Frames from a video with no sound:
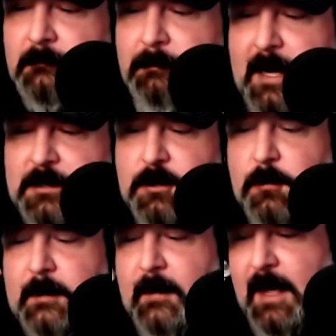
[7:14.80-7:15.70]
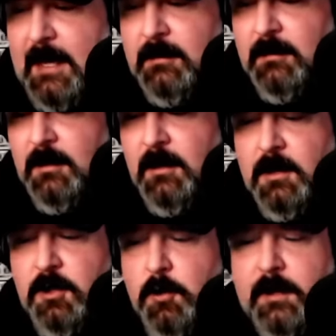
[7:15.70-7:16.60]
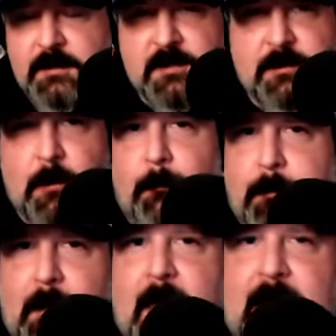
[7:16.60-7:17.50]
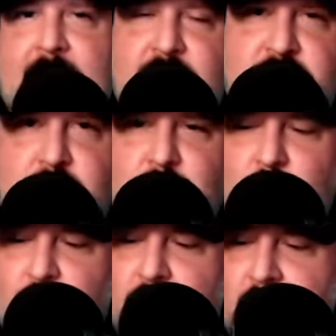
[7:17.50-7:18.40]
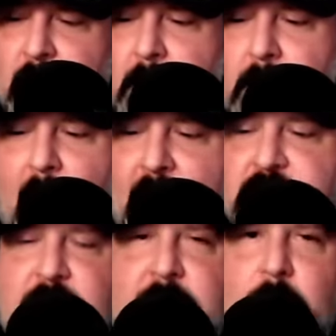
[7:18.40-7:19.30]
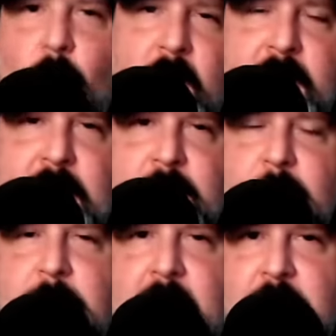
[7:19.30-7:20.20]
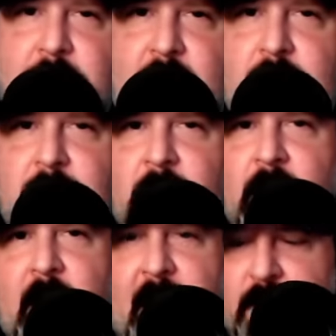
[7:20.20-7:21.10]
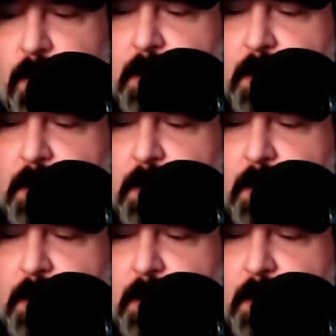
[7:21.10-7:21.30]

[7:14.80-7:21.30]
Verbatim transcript: by doing that, you can still play into Moxley and White in the main event and who